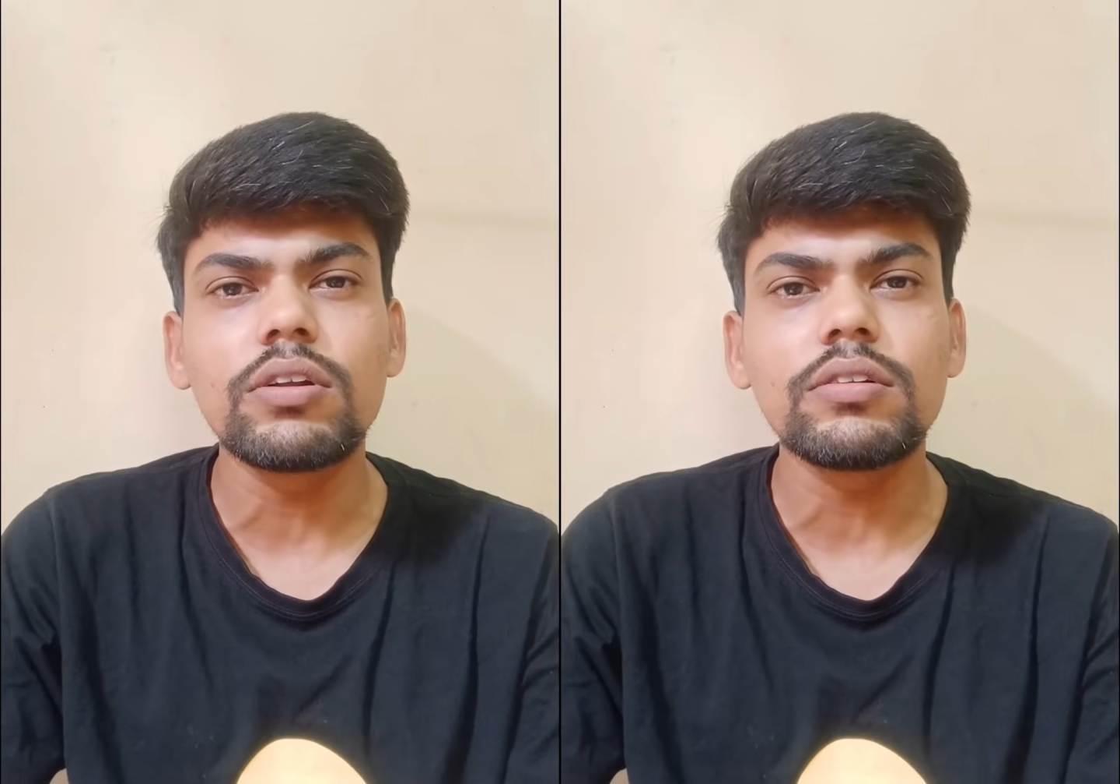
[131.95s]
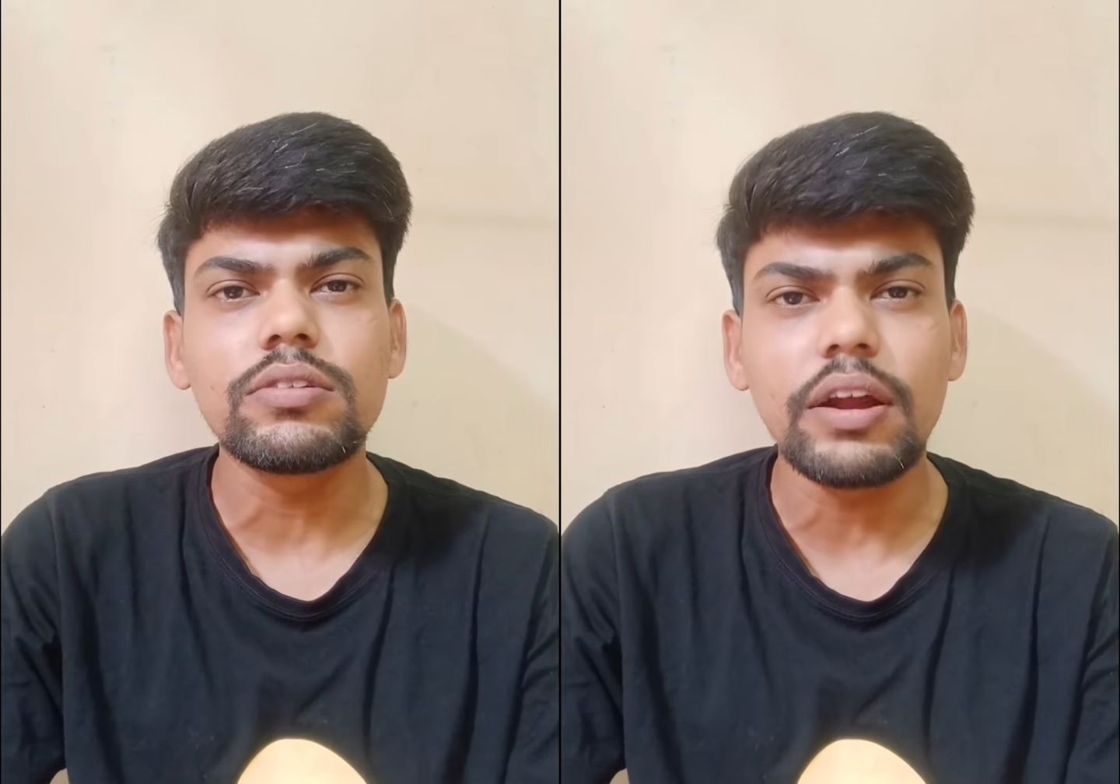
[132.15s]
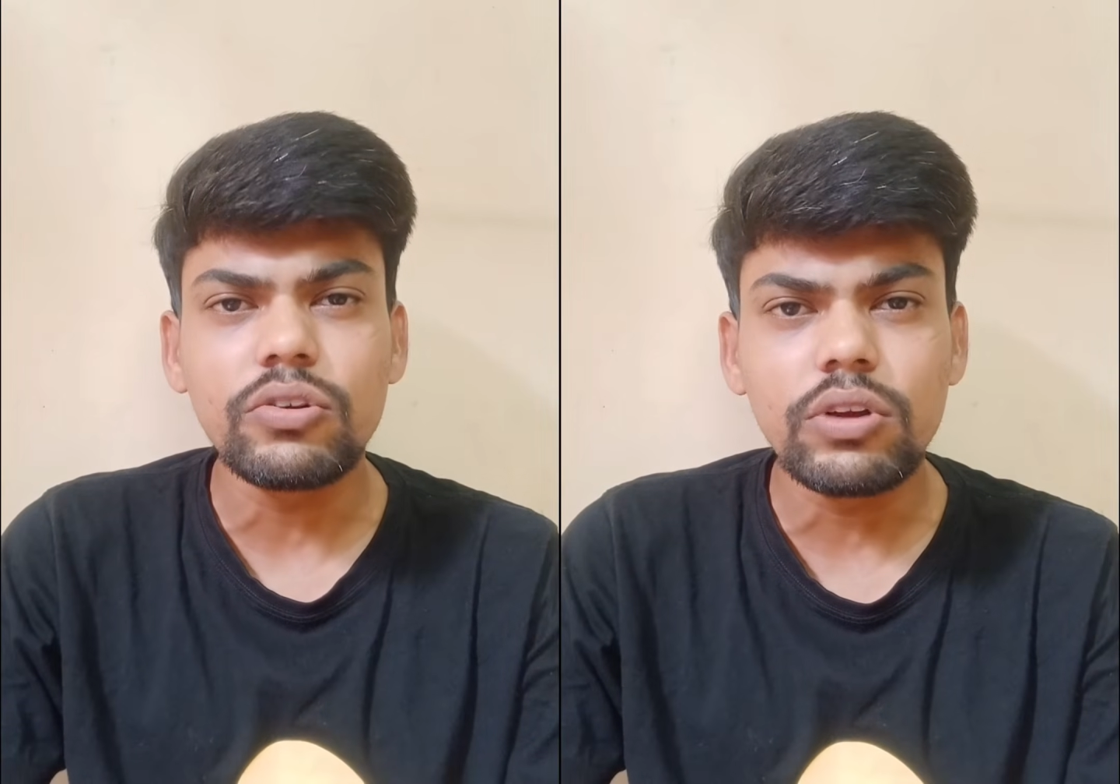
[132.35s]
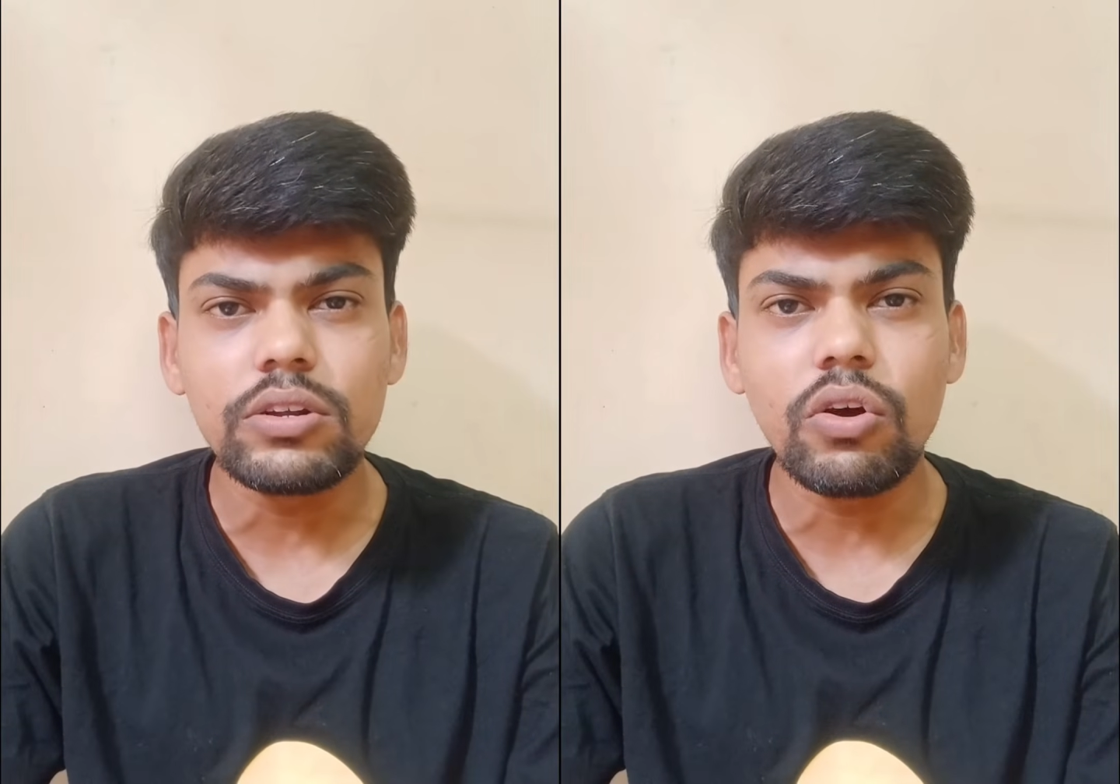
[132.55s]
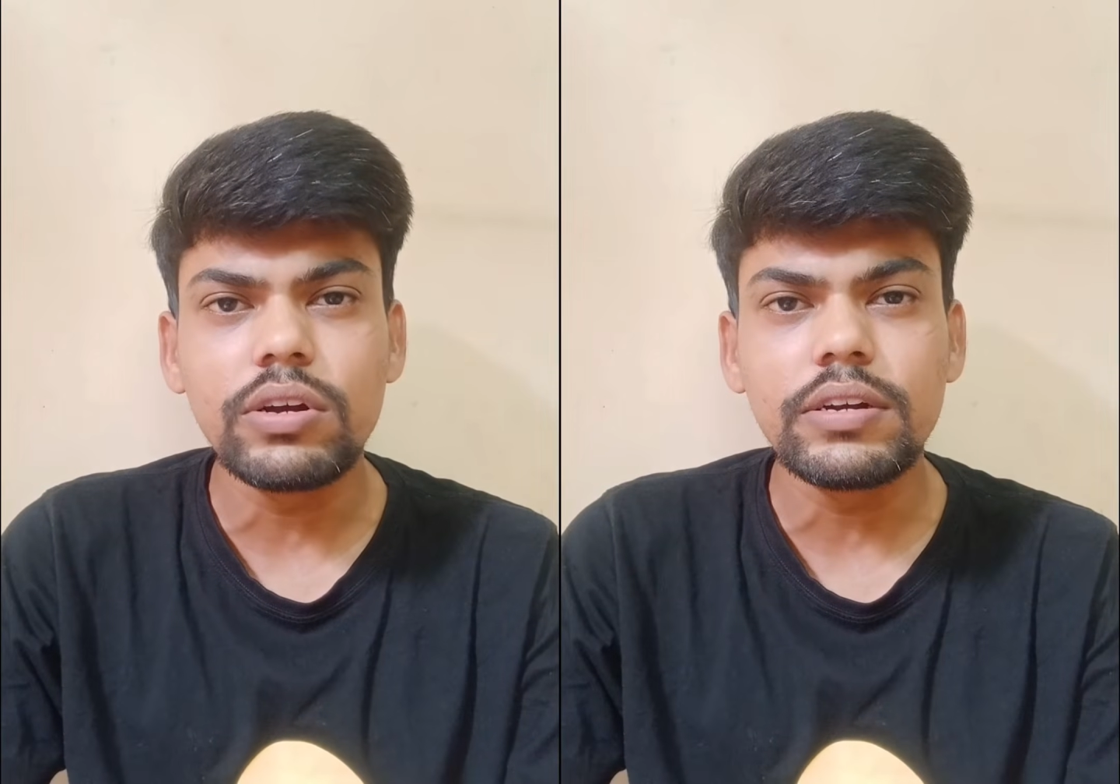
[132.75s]
a
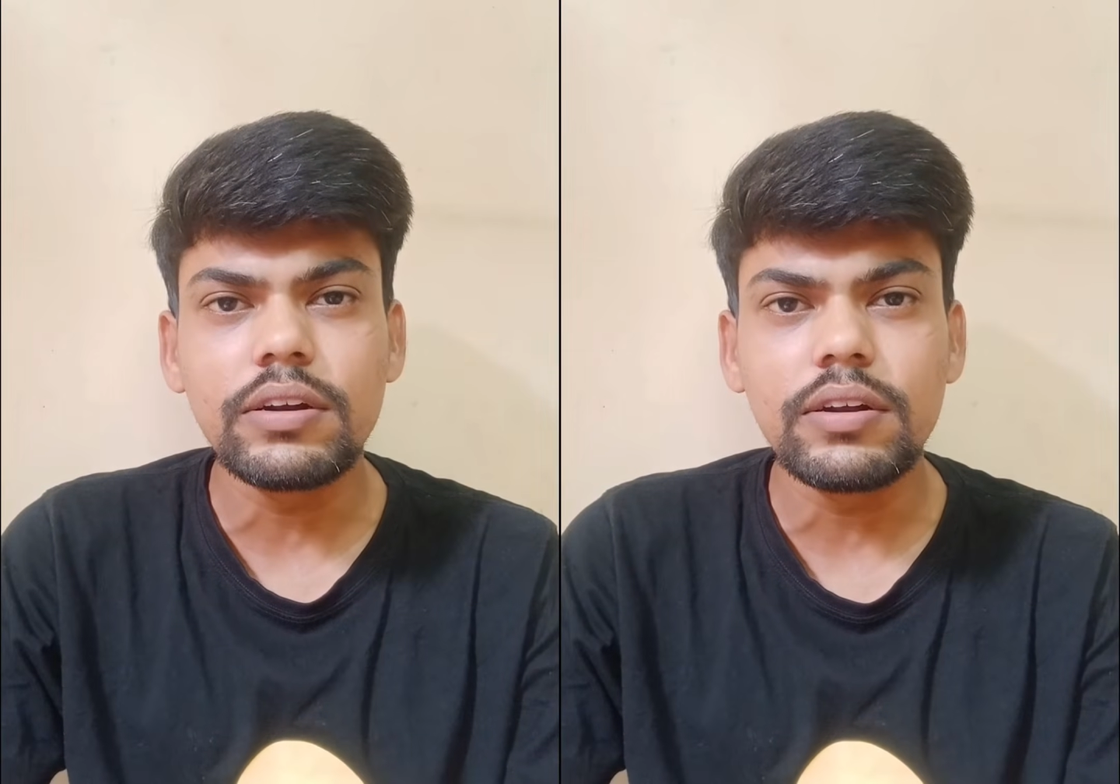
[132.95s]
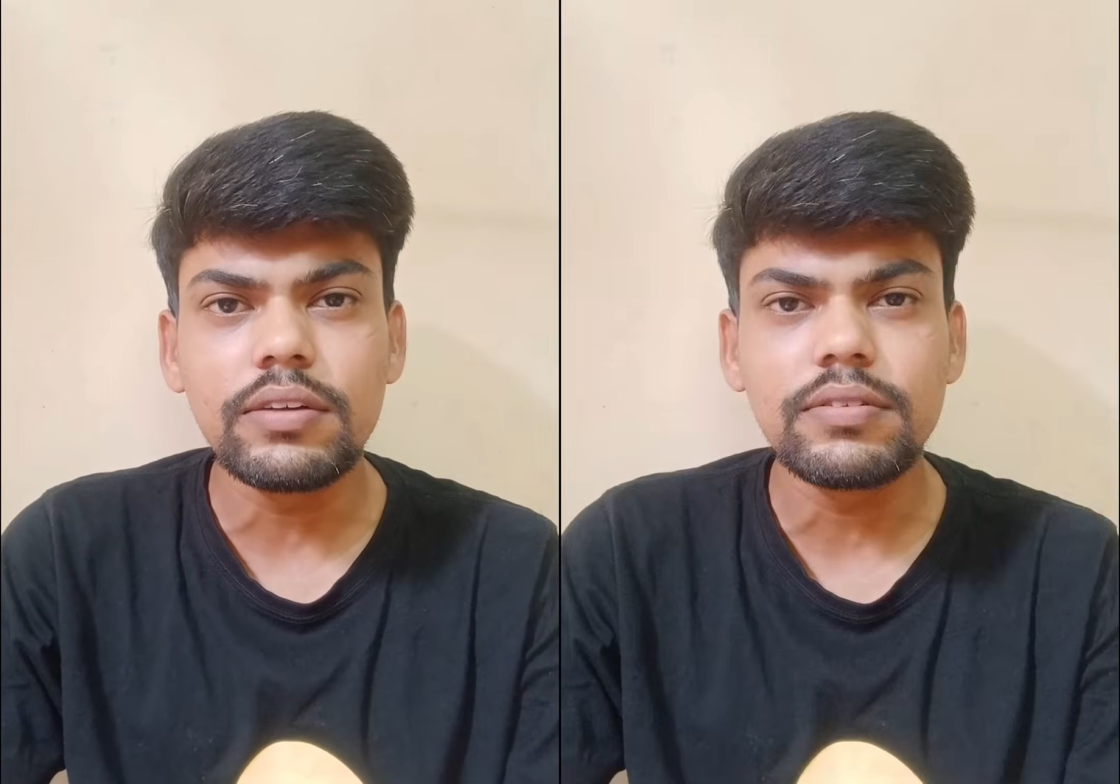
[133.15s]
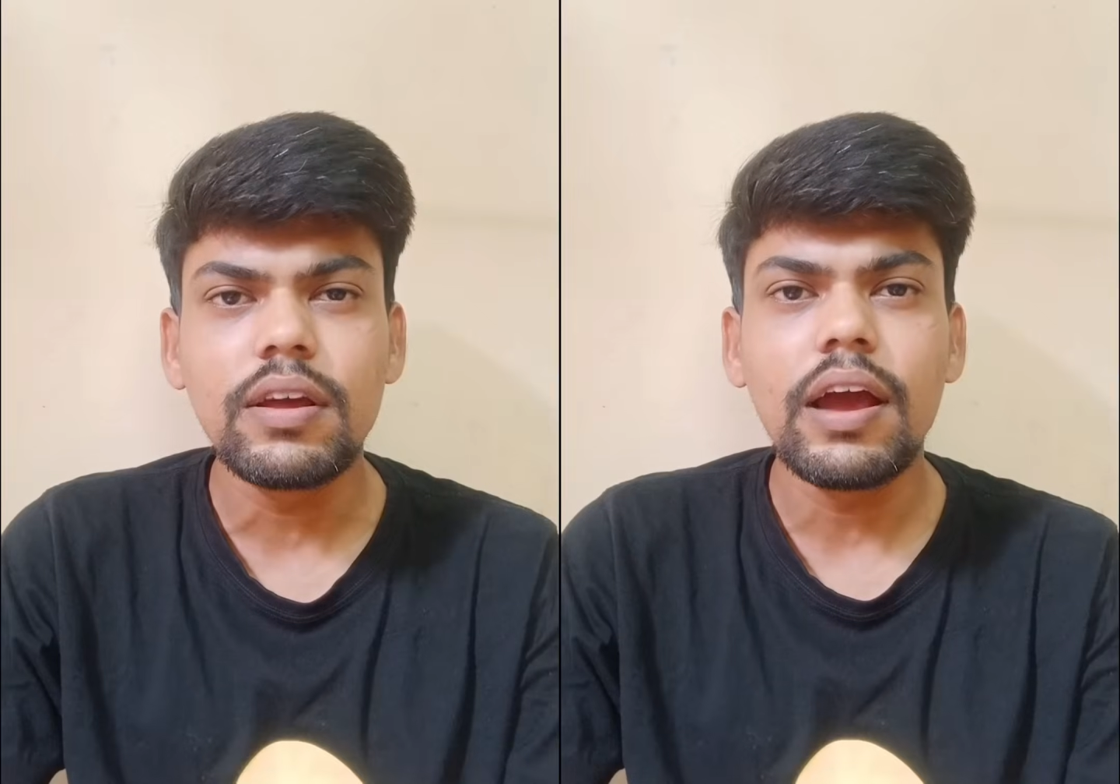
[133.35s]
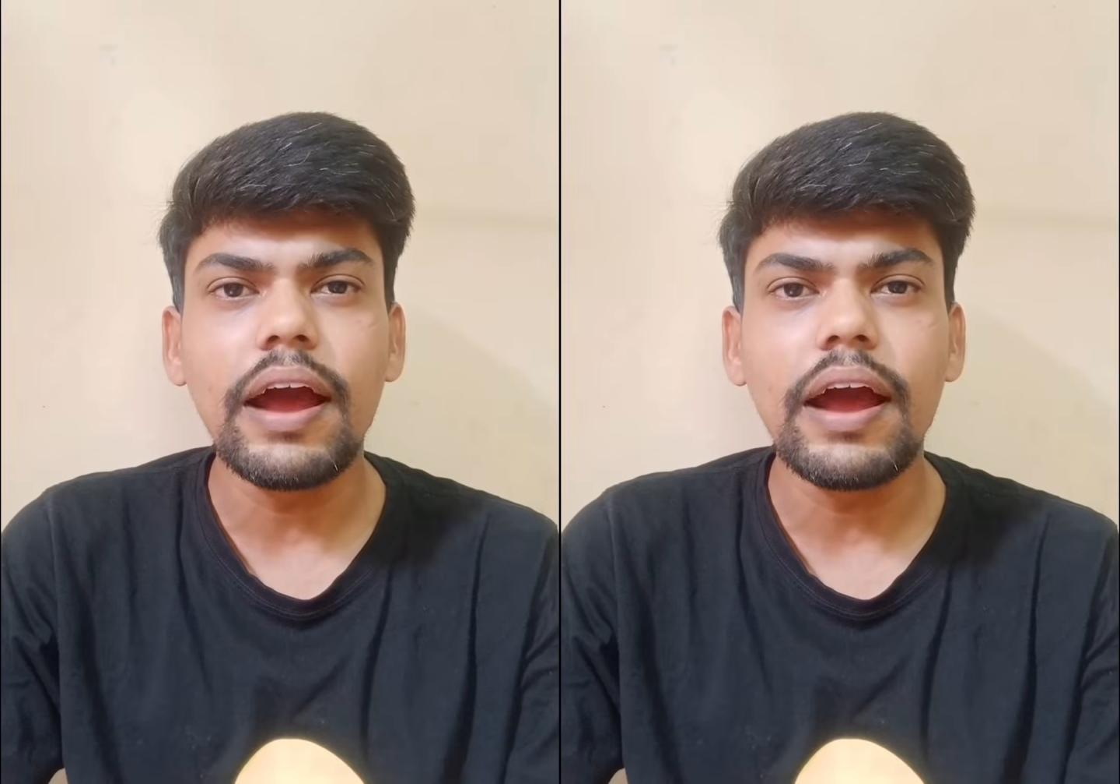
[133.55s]
statutory auditor does